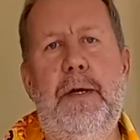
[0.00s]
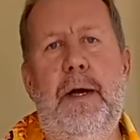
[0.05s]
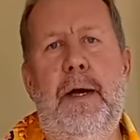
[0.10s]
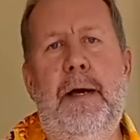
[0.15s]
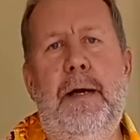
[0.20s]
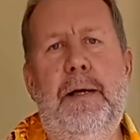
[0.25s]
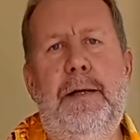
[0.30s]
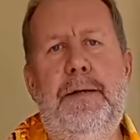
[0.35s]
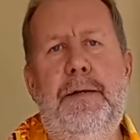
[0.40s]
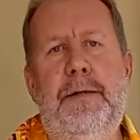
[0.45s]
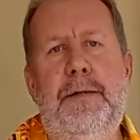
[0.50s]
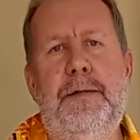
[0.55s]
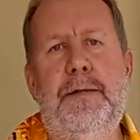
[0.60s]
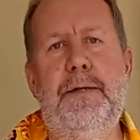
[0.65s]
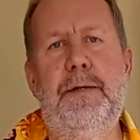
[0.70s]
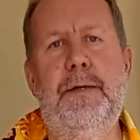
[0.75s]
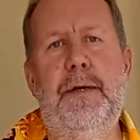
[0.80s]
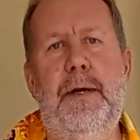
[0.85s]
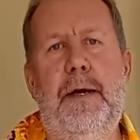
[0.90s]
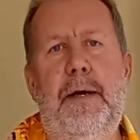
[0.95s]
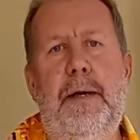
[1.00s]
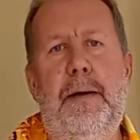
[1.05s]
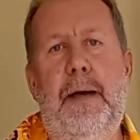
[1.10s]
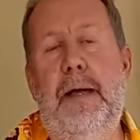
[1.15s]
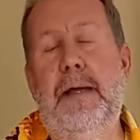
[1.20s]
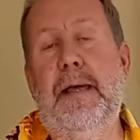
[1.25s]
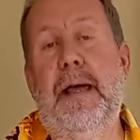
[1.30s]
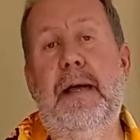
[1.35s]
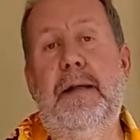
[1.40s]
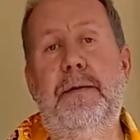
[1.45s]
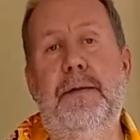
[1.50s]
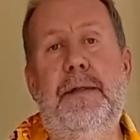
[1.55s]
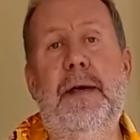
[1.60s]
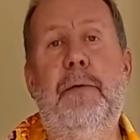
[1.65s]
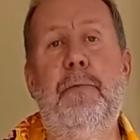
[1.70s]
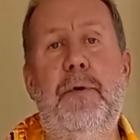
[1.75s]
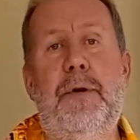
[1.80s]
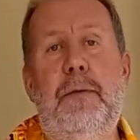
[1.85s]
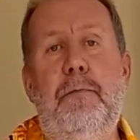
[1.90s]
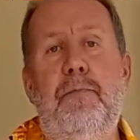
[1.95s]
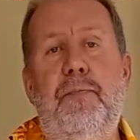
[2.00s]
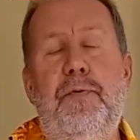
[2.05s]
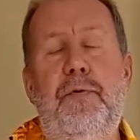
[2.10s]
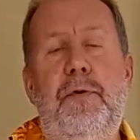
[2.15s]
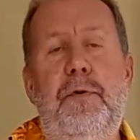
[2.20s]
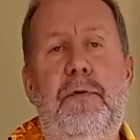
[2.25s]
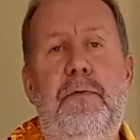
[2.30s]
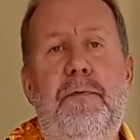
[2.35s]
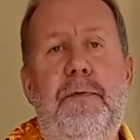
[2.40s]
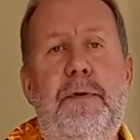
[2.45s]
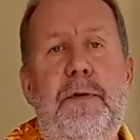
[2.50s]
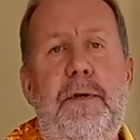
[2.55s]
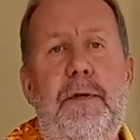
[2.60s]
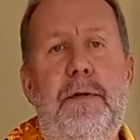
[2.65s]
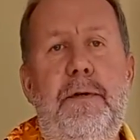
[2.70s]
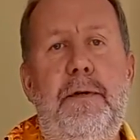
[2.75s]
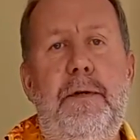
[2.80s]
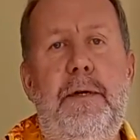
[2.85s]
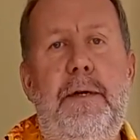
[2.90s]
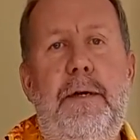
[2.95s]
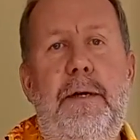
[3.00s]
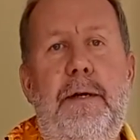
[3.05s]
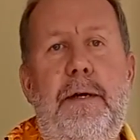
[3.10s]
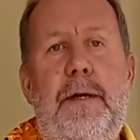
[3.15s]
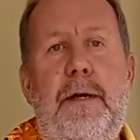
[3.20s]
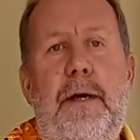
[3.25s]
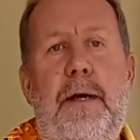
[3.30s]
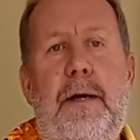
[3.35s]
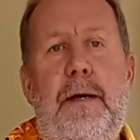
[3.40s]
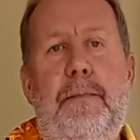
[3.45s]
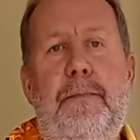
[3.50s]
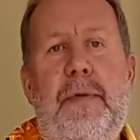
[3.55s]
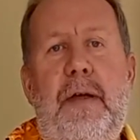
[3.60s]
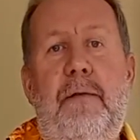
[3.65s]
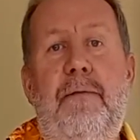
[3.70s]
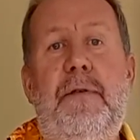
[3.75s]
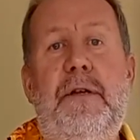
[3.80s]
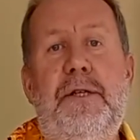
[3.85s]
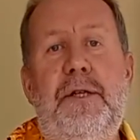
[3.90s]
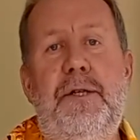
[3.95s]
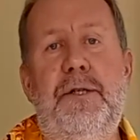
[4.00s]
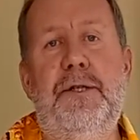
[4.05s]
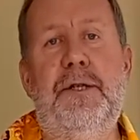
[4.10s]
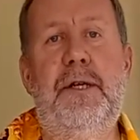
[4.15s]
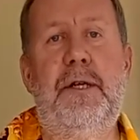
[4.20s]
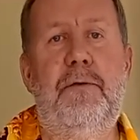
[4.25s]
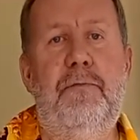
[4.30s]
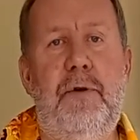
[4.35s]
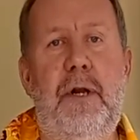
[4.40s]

And again, that would improve the efficiency and